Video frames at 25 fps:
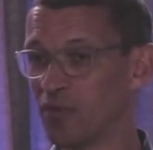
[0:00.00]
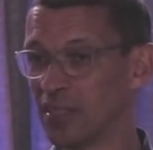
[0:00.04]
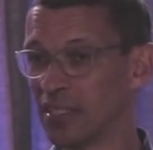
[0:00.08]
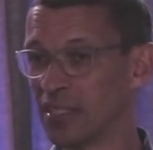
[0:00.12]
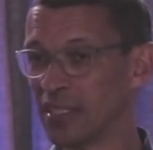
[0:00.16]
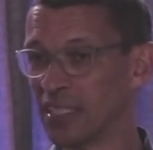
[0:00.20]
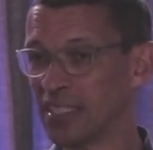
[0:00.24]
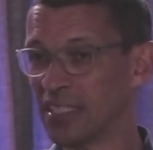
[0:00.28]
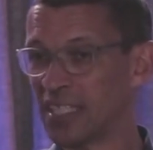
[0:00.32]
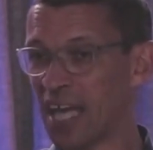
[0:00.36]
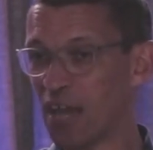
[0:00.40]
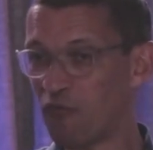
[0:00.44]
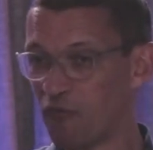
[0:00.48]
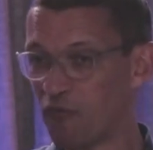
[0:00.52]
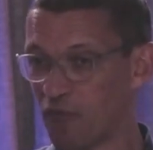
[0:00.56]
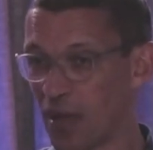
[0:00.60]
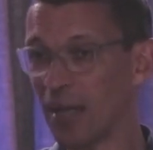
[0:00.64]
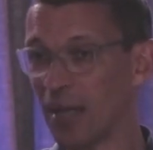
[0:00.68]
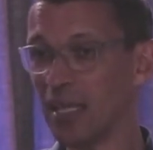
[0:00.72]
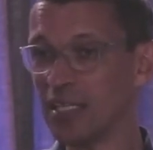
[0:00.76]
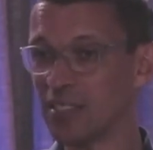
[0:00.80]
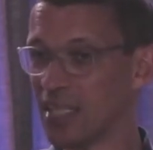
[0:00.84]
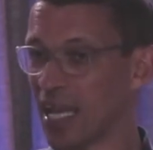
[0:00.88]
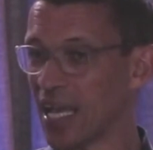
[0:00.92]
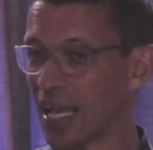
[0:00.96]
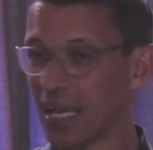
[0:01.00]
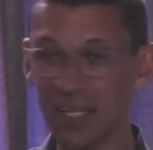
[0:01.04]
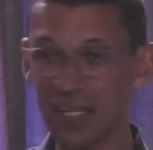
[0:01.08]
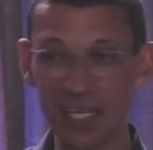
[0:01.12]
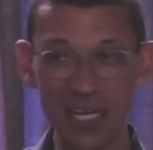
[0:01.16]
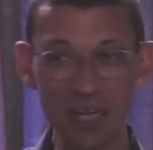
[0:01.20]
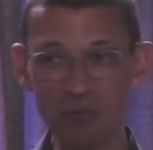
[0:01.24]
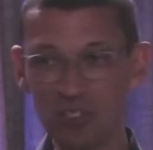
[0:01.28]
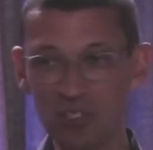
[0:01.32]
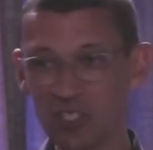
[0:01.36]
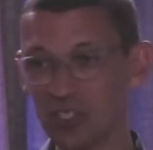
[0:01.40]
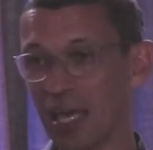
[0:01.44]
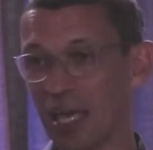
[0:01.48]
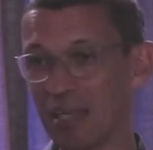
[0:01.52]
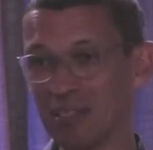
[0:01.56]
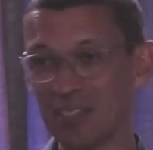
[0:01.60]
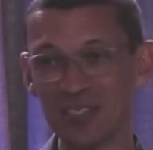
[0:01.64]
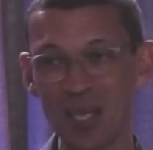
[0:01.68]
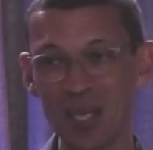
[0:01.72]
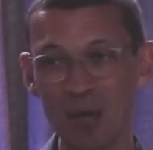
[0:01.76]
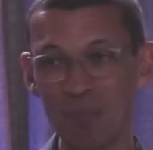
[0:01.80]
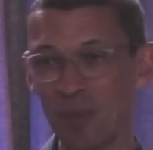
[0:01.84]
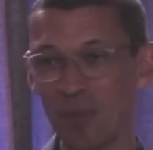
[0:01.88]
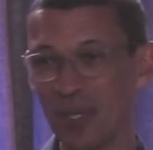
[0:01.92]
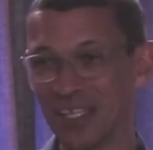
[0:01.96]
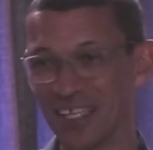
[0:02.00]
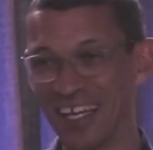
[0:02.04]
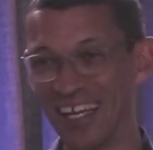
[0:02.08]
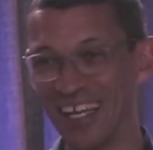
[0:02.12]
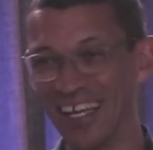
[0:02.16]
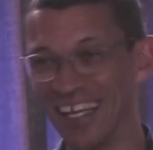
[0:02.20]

I fell is, you can do woestyn stap met hulle.